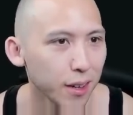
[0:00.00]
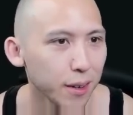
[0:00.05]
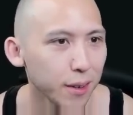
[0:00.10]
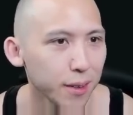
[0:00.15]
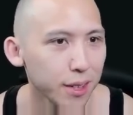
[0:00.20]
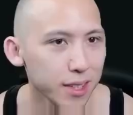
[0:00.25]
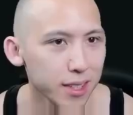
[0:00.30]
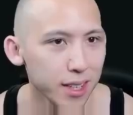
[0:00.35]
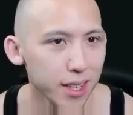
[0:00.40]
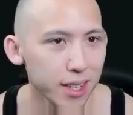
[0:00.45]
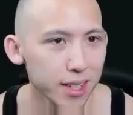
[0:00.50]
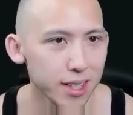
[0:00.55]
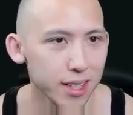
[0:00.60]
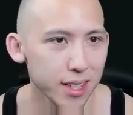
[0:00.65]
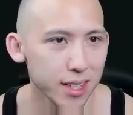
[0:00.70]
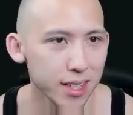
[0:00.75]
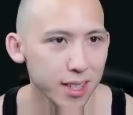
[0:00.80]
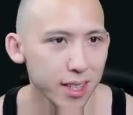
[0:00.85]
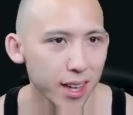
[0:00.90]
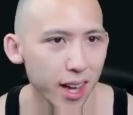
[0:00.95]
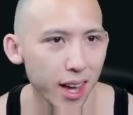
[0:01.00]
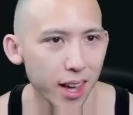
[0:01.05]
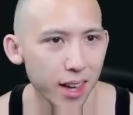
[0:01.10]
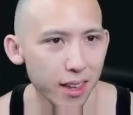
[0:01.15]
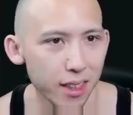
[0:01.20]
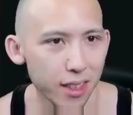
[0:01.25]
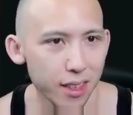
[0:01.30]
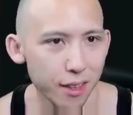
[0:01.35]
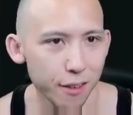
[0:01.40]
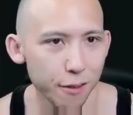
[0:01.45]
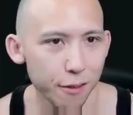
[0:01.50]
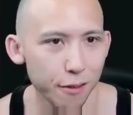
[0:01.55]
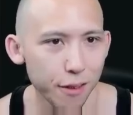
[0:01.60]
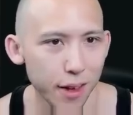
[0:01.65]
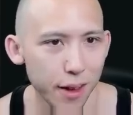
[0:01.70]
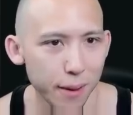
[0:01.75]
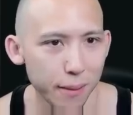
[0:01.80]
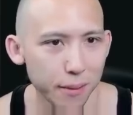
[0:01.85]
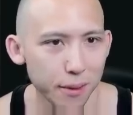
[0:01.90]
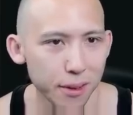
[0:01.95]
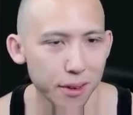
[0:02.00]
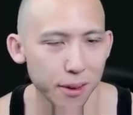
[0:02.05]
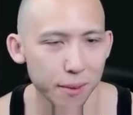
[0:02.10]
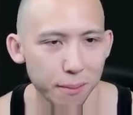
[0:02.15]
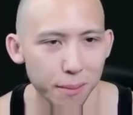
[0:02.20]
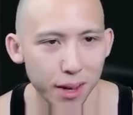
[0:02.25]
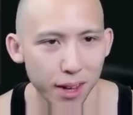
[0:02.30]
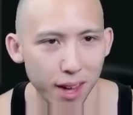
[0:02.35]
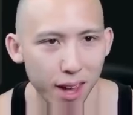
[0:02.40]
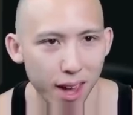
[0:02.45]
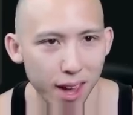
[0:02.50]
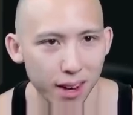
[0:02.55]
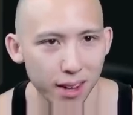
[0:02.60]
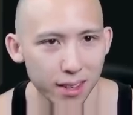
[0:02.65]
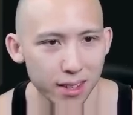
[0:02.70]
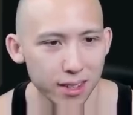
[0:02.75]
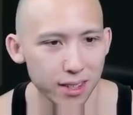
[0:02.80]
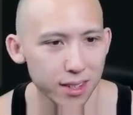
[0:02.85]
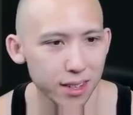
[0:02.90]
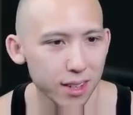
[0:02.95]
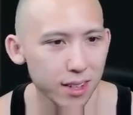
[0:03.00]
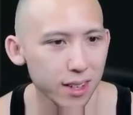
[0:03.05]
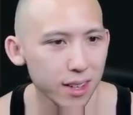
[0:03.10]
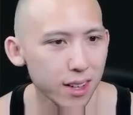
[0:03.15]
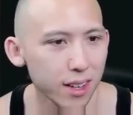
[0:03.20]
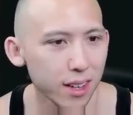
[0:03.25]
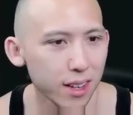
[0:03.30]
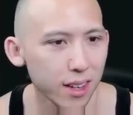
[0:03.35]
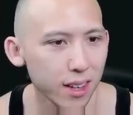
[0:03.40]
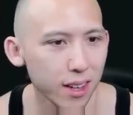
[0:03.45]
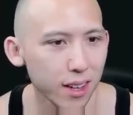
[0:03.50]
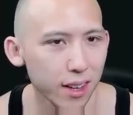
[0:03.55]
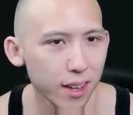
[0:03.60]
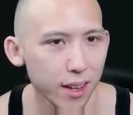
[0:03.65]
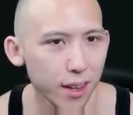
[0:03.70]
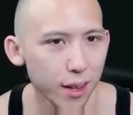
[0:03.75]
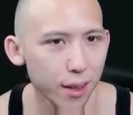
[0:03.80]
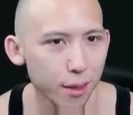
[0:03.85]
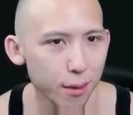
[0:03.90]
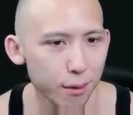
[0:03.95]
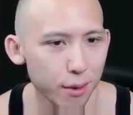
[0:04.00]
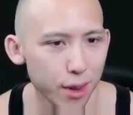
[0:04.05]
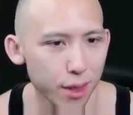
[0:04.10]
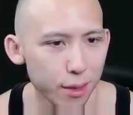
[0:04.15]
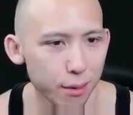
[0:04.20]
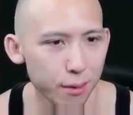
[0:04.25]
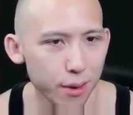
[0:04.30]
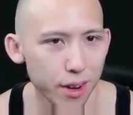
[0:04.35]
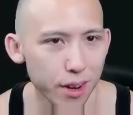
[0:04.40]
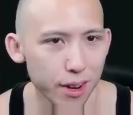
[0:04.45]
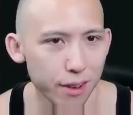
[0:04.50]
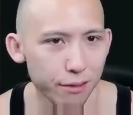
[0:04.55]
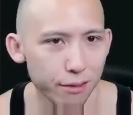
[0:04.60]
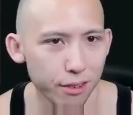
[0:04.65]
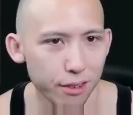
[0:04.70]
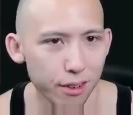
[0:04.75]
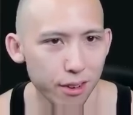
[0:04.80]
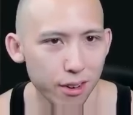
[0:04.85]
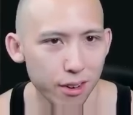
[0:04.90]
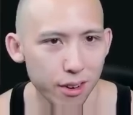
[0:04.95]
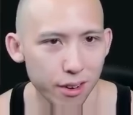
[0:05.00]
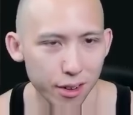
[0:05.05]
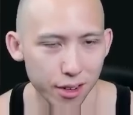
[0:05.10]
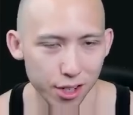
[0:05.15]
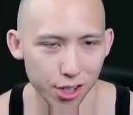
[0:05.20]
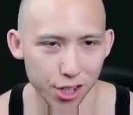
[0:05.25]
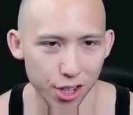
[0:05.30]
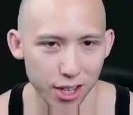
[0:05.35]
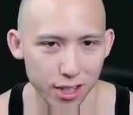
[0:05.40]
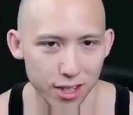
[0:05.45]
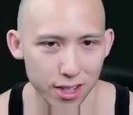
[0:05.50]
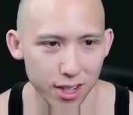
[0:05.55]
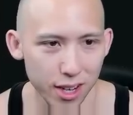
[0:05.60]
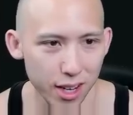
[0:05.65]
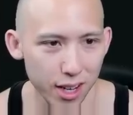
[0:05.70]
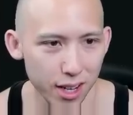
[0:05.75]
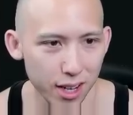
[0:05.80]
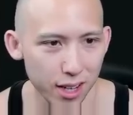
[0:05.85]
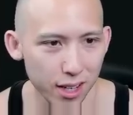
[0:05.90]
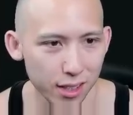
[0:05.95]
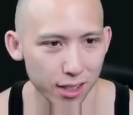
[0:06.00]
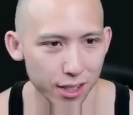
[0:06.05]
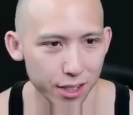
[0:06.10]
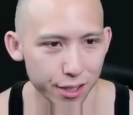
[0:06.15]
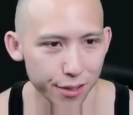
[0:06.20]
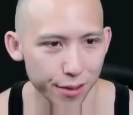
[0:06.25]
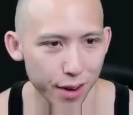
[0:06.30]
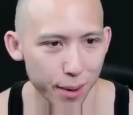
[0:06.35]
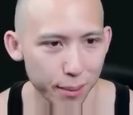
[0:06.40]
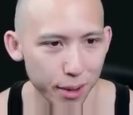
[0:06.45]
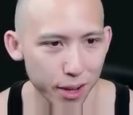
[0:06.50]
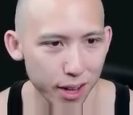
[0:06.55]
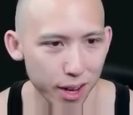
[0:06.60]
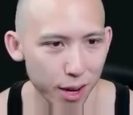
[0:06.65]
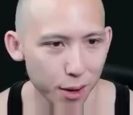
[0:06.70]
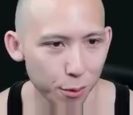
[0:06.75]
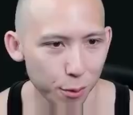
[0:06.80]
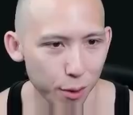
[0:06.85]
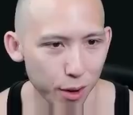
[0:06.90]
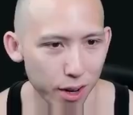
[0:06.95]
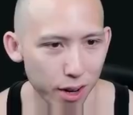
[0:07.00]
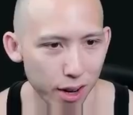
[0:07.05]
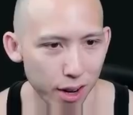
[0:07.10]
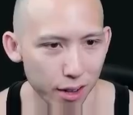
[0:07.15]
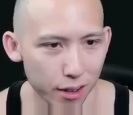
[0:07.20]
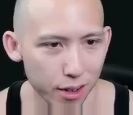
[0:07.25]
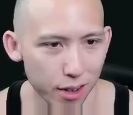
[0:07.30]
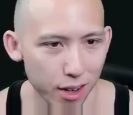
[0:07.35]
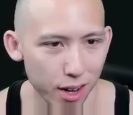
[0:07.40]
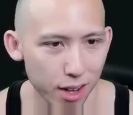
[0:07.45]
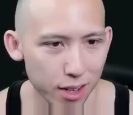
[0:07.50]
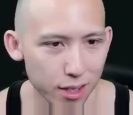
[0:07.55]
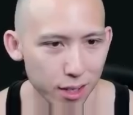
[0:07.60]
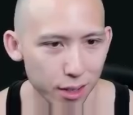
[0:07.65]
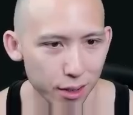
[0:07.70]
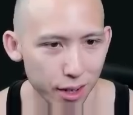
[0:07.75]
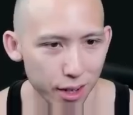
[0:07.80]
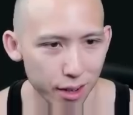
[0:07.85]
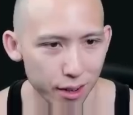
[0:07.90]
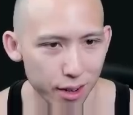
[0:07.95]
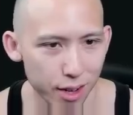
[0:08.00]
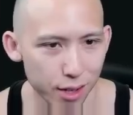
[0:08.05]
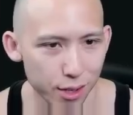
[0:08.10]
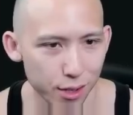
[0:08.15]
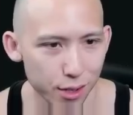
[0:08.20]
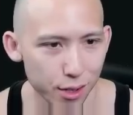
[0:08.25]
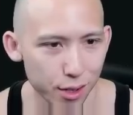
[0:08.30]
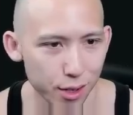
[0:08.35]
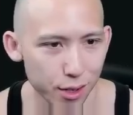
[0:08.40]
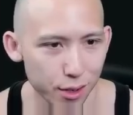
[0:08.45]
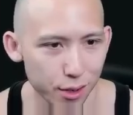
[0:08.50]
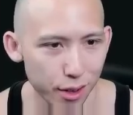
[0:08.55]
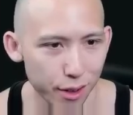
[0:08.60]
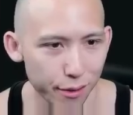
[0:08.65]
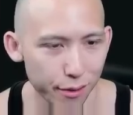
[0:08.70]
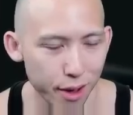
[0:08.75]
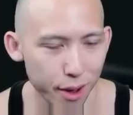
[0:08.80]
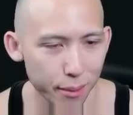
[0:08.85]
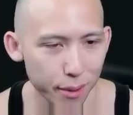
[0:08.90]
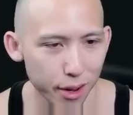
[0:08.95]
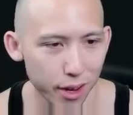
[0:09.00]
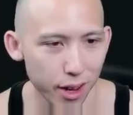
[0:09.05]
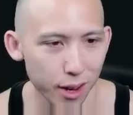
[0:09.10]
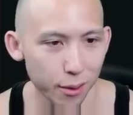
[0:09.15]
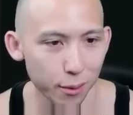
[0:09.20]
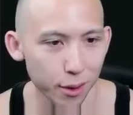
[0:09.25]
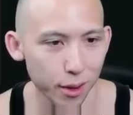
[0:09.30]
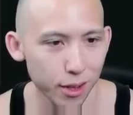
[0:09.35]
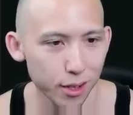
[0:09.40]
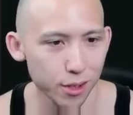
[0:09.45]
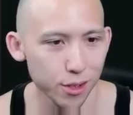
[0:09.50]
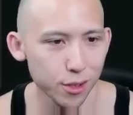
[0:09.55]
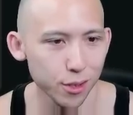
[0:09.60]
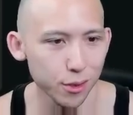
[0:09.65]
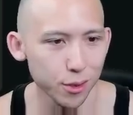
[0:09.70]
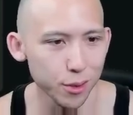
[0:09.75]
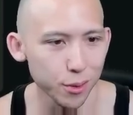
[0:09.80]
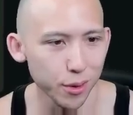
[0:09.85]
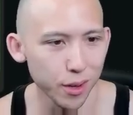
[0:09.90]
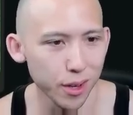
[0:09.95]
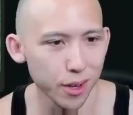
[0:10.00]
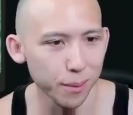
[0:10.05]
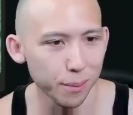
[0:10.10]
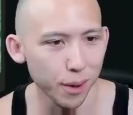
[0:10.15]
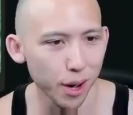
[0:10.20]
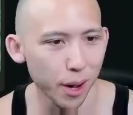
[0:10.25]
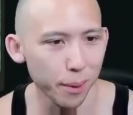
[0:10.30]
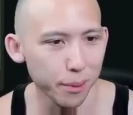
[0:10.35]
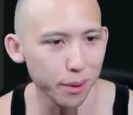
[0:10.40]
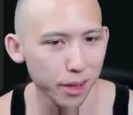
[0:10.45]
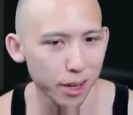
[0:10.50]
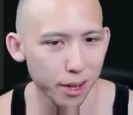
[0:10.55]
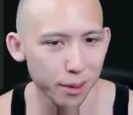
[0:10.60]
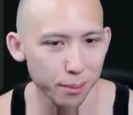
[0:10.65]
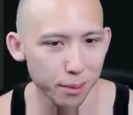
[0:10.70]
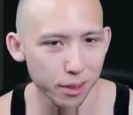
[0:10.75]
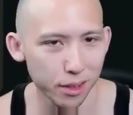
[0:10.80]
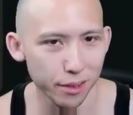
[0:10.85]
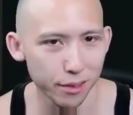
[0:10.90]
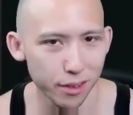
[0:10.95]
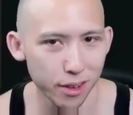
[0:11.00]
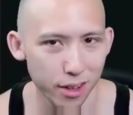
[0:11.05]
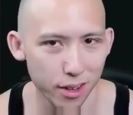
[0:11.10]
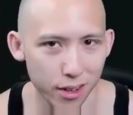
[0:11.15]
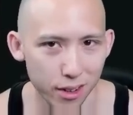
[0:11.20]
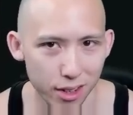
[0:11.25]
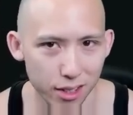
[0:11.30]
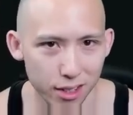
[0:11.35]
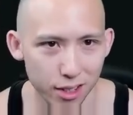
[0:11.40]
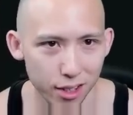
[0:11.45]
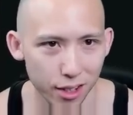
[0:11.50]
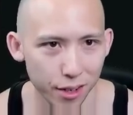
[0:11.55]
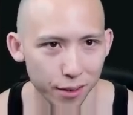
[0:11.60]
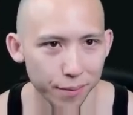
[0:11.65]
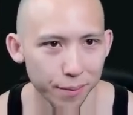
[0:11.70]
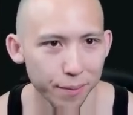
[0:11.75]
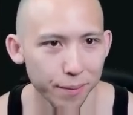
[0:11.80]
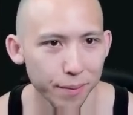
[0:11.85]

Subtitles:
What is this? Kaith, Famed Mechanist. 3/3 for just Sky Colors. Fabricate 1. Other non-token creatures you control have Fabricate 1. Choose 1. Populate or Proliferate. Oh, that's good.